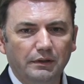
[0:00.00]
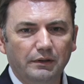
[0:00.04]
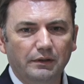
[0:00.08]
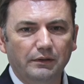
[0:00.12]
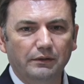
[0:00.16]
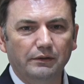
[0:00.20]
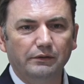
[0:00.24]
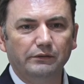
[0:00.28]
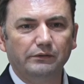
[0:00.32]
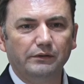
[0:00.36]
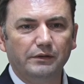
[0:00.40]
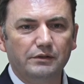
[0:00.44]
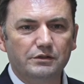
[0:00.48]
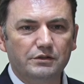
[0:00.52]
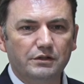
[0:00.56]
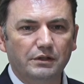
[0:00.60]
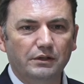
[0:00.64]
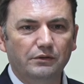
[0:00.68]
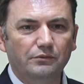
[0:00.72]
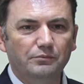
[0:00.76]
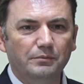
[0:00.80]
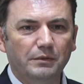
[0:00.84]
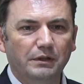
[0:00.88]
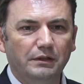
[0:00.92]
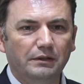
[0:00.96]
This
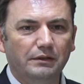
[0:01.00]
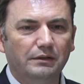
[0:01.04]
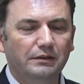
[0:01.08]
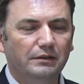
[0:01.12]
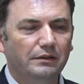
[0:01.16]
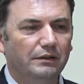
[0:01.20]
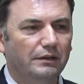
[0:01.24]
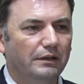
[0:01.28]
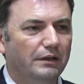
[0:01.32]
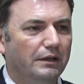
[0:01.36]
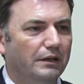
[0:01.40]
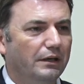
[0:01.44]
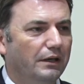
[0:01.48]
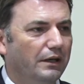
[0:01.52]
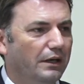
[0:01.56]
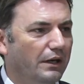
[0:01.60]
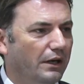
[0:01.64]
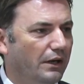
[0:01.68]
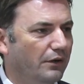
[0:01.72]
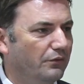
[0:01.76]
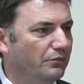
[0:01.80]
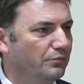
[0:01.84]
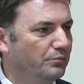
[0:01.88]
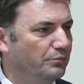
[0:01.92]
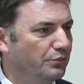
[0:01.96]
achievement
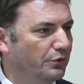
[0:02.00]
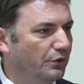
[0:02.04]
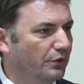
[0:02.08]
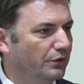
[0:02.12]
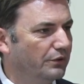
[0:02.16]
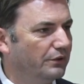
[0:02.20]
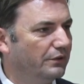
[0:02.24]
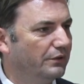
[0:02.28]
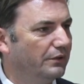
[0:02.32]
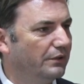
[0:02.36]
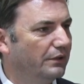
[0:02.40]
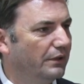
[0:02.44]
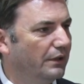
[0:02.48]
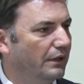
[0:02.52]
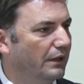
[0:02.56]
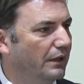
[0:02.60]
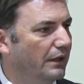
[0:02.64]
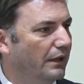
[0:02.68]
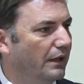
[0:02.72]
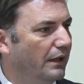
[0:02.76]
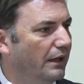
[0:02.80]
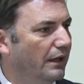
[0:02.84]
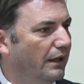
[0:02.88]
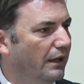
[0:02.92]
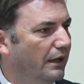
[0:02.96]
has brought
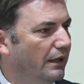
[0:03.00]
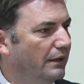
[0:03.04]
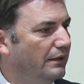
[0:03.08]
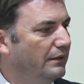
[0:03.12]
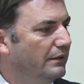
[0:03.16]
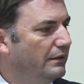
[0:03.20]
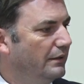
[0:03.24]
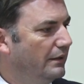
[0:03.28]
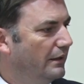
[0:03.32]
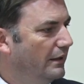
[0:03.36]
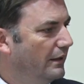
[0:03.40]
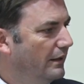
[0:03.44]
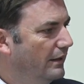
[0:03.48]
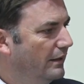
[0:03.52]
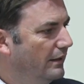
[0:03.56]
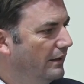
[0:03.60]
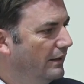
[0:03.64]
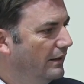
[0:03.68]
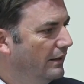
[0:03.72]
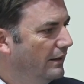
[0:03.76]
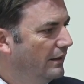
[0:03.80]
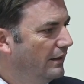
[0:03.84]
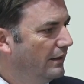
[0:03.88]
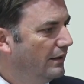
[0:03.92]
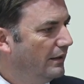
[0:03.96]
India,
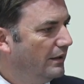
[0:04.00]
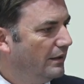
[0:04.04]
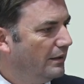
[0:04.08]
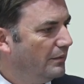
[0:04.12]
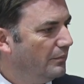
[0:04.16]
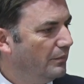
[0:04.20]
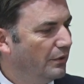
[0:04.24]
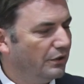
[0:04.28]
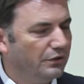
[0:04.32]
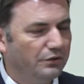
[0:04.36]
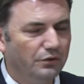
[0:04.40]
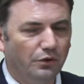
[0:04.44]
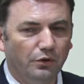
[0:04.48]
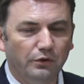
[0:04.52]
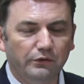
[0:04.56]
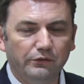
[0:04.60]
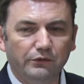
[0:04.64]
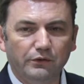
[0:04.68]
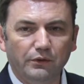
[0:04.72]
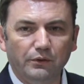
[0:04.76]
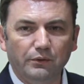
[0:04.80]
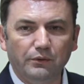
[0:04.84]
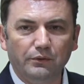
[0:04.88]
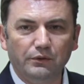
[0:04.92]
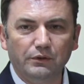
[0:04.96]
but
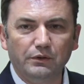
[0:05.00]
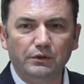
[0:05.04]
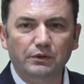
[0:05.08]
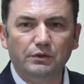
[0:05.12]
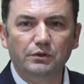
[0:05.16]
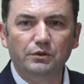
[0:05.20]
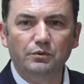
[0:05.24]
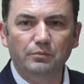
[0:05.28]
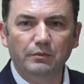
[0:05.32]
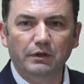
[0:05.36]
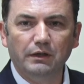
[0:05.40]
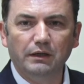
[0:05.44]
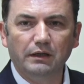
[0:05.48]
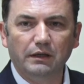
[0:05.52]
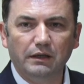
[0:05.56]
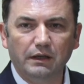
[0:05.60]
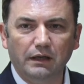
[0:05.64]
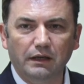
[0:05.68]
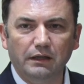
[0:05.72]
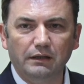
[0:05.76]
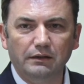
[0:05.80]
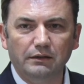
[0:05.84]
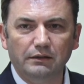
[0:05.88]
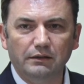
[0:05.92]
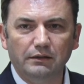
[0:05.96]
also the
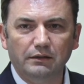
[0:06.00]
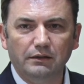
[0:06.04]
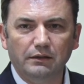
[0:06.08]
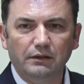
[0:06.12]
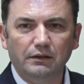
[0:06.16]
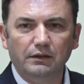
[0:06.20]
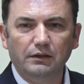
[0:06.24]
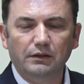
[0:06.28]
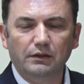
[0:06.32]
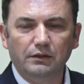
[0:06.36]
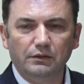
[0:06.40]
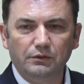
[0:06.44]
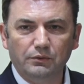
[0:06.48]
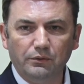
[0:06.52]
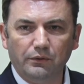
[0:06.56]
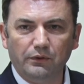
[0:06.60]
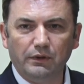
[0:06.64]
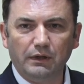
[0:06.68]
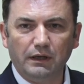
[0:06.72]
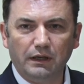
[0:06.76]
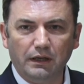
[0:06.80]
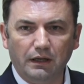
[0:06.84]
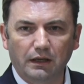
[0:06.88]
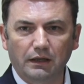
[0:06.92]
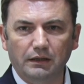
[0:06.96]
humankind, to the
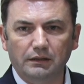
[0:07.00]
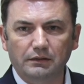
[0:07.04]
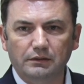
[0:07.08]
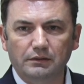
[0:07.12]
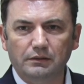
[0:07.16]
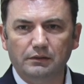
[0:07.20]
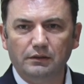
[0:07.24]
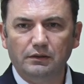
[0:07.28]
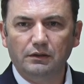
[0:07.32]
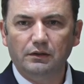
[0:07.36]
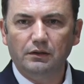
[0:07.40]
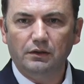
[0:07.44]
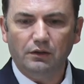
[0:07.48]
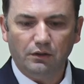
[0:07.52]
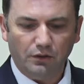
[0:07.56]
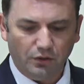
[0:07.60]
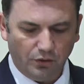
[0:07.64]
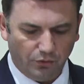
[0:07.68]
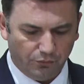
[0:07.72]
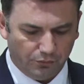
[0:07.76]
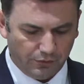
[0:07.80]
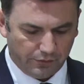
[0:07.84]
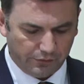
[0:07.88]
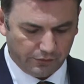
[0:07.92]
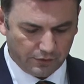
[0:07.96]
height
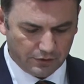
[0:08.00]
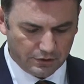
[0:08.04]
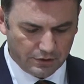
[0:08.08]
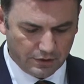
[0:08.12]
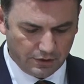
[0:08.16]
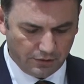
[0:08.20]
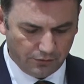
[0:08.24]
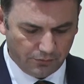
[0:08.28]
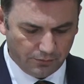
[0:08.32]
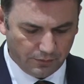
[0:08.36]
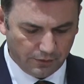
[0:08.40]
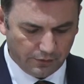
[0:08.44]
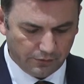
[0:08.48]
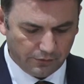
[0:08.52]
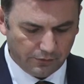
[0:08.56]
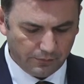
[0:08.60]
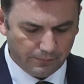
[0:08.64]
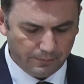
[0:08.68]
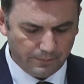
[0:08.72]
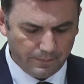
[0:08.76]
of its achievements.